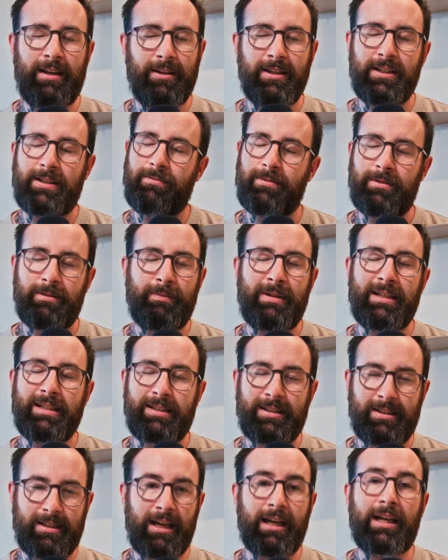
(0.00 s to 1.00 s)
this was my
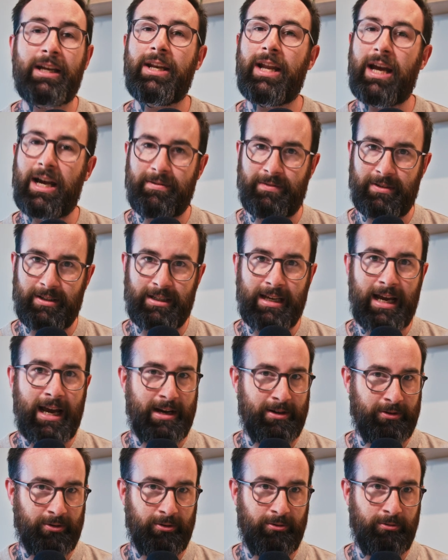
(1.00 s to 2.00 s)
second ever
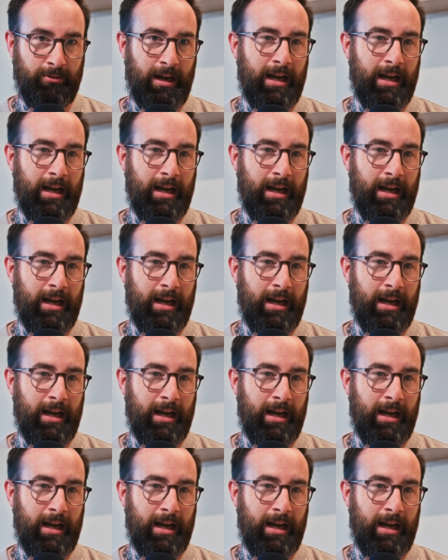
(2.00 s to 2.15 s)
tattoo.